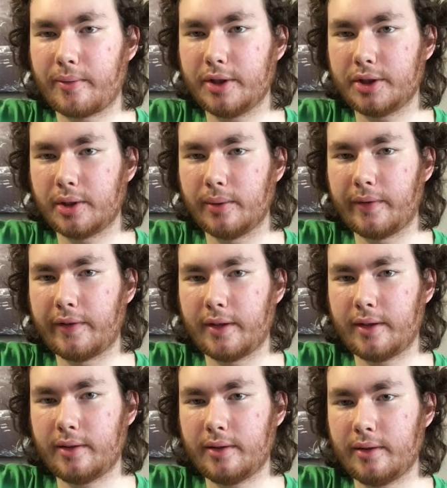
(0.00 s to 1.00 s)
shows
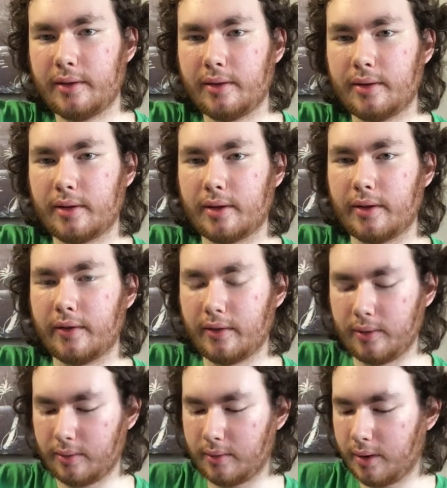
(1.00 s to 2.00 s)
in. Gonna
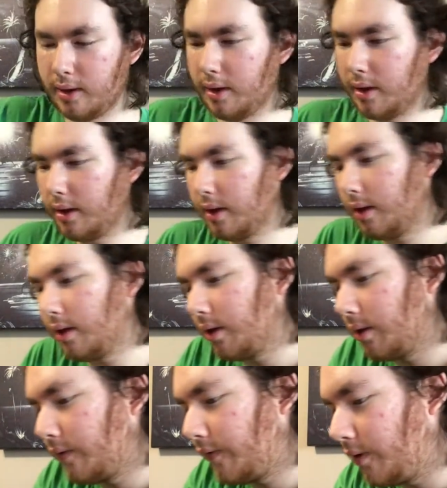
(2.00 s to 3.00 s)
do
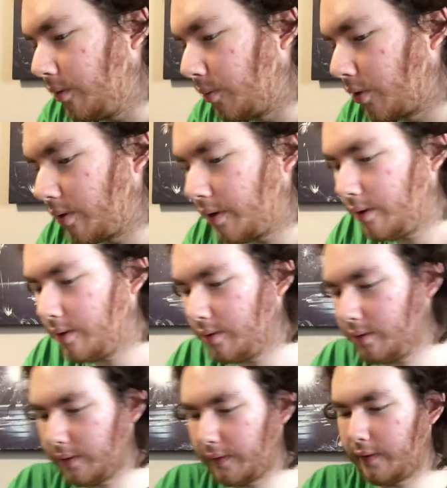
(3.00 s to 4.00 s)
few more here.
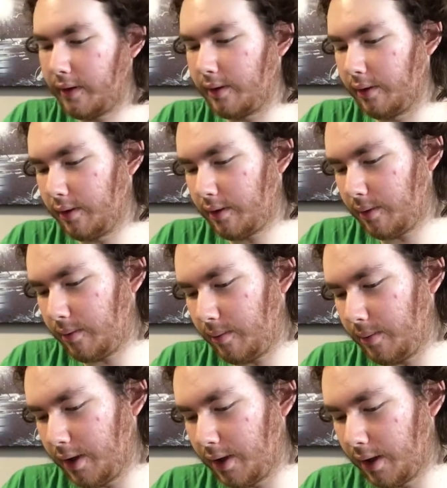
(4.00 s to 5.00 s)
Let's take a look at what
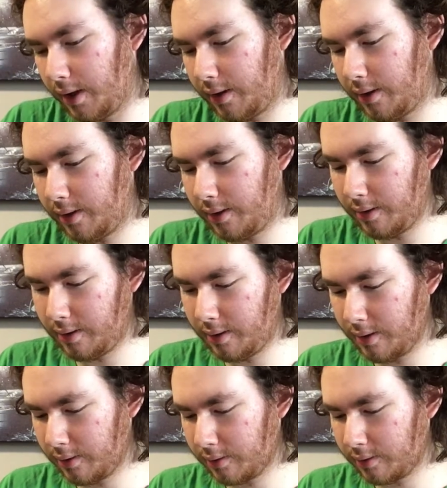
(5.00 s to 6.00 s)
we got.
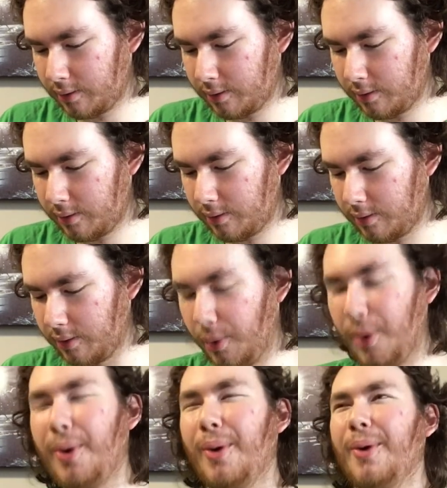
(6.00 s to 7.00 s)

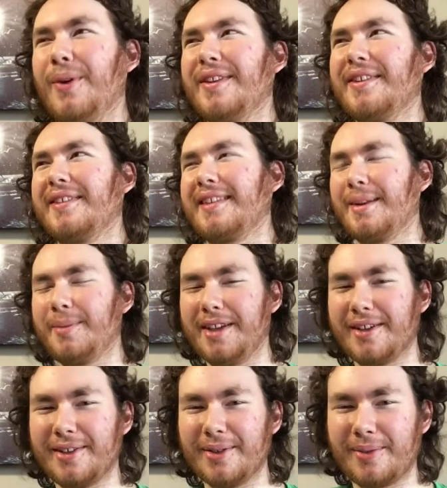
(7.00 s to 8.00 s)
Oh, this is going to be
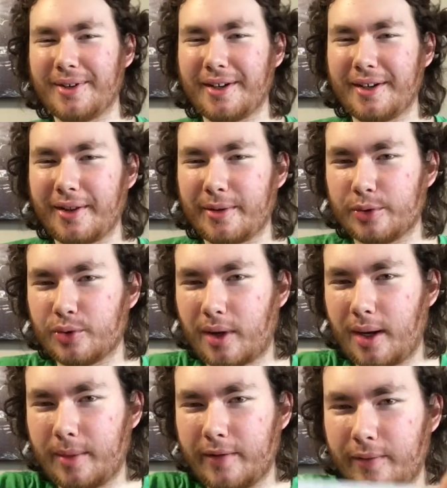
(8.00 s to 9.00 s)
a good one. Another
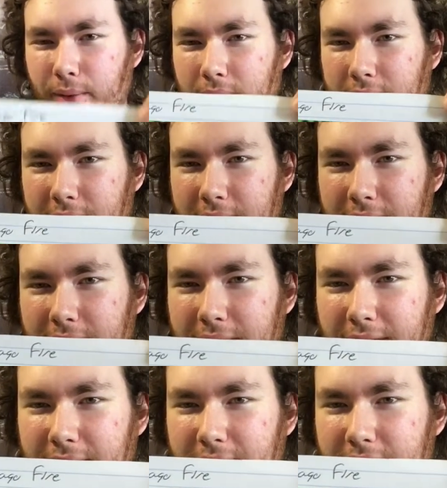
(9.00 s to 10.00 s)
drama for us here.
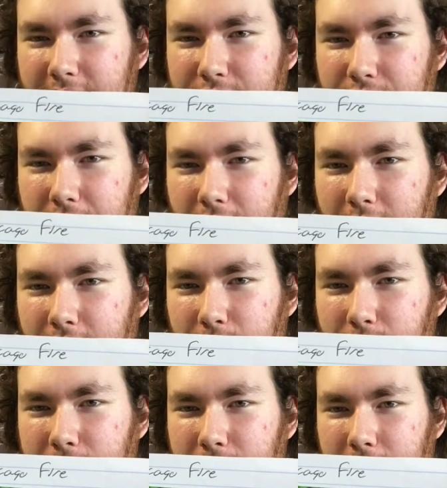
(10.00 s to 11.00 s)

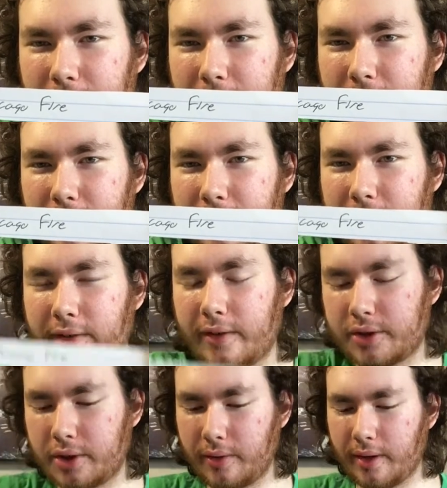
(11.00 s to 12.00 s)
Chicago Fire. This is a
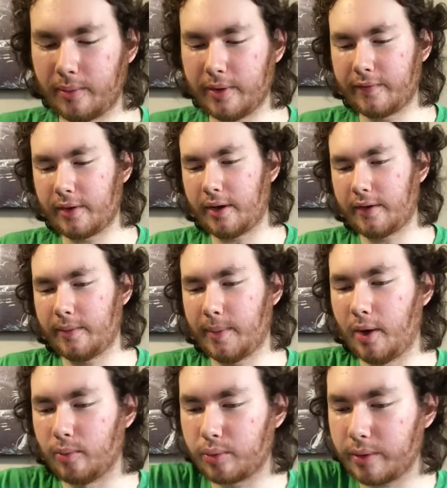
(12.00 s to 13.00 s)
show that we've talked
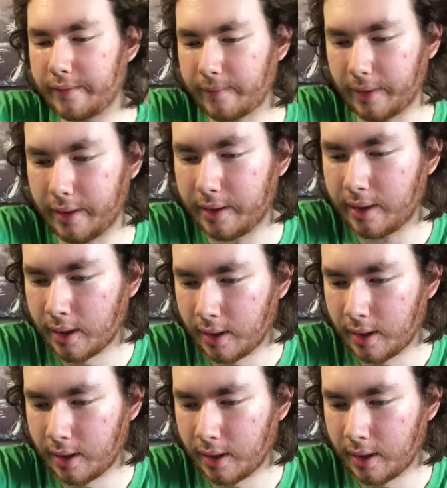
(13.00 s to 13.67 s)
about briefly